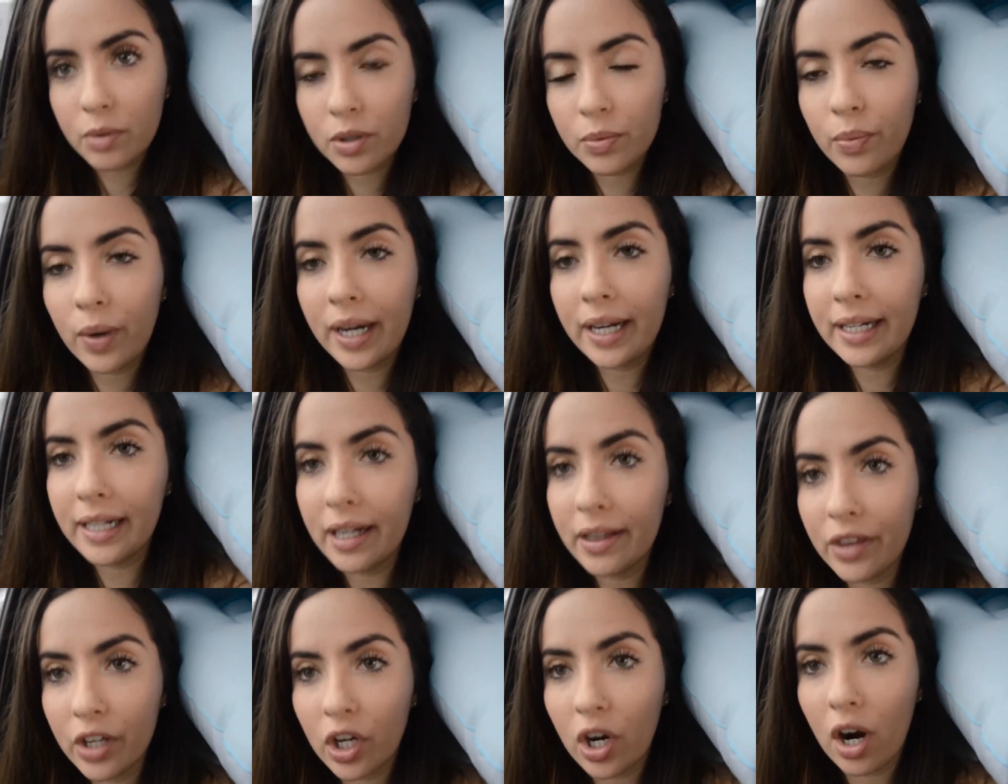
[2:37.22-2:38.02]
We're
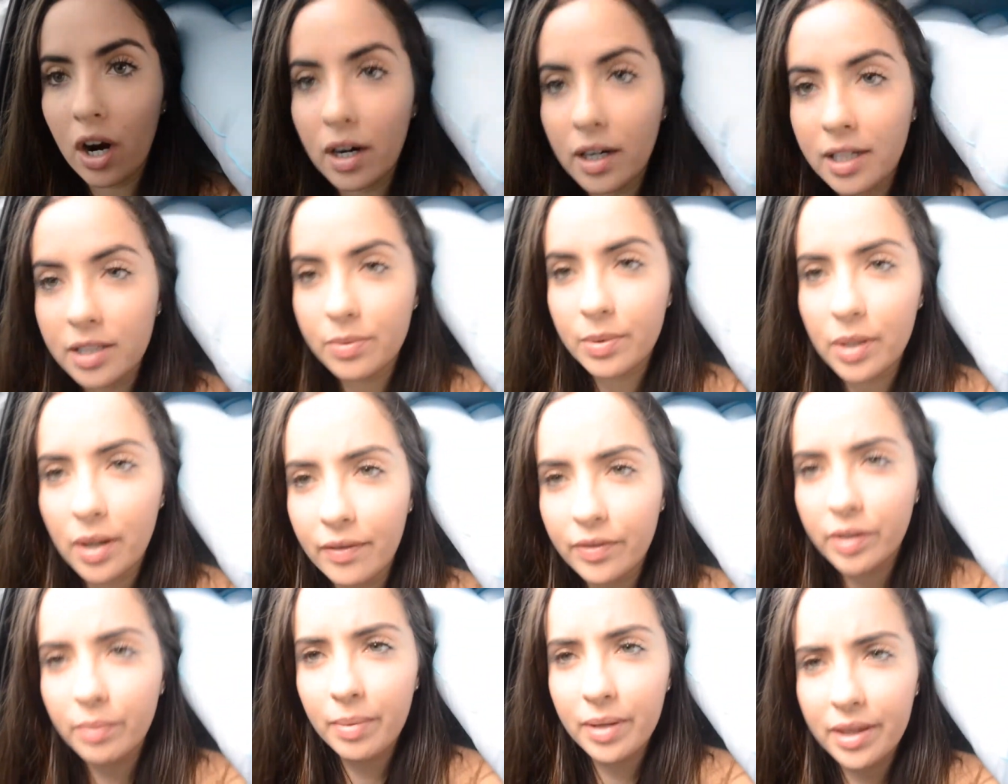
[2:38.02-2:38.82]
waiting in the car because we
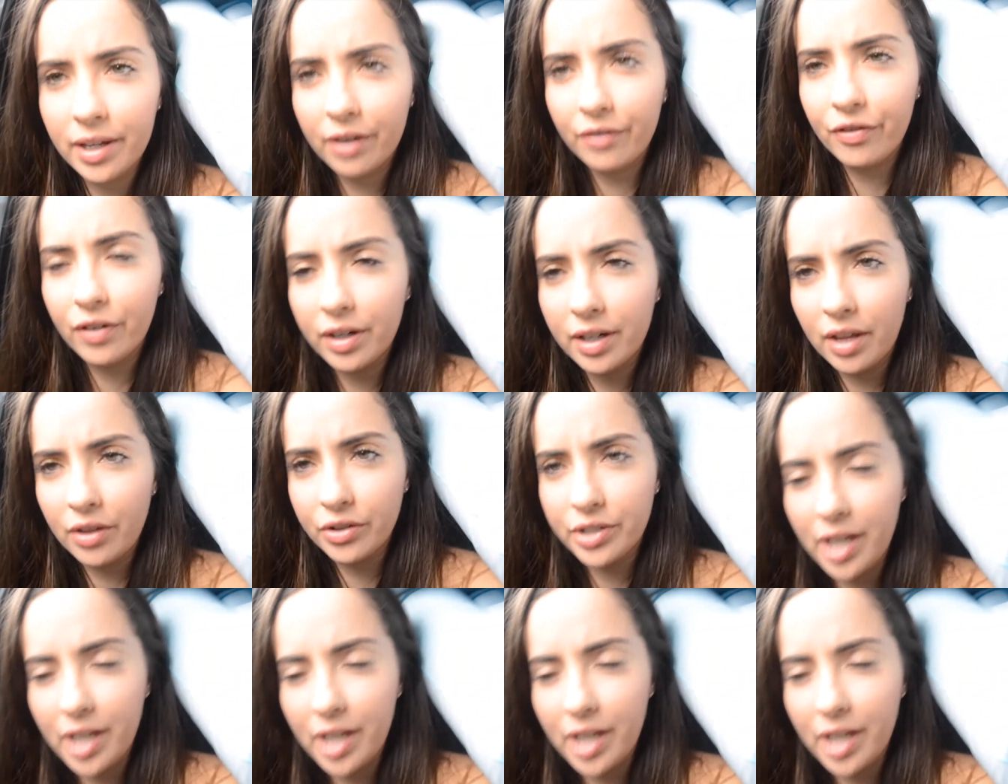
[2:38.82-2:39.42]
don't have to be there for another